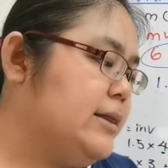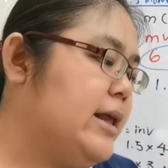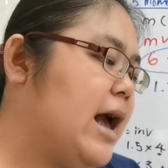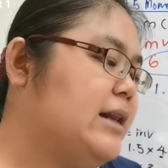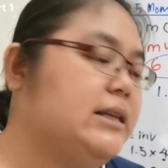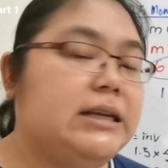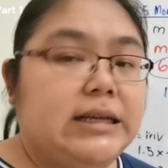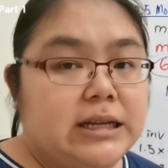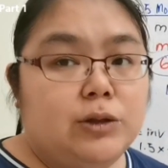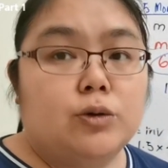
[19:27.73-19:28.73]
they are
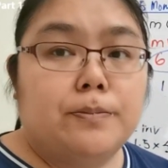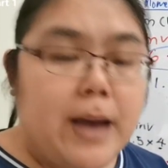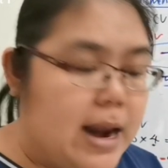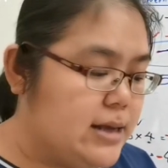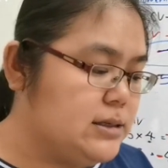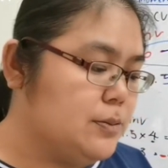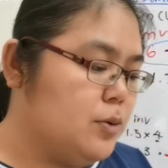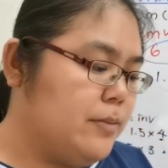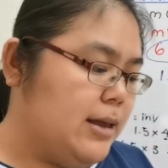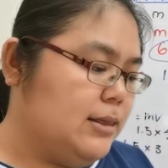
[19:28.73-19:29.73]
needed to balance the
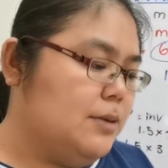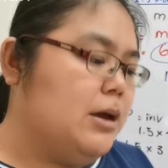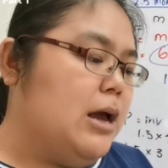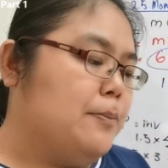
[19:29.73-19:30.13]
momentum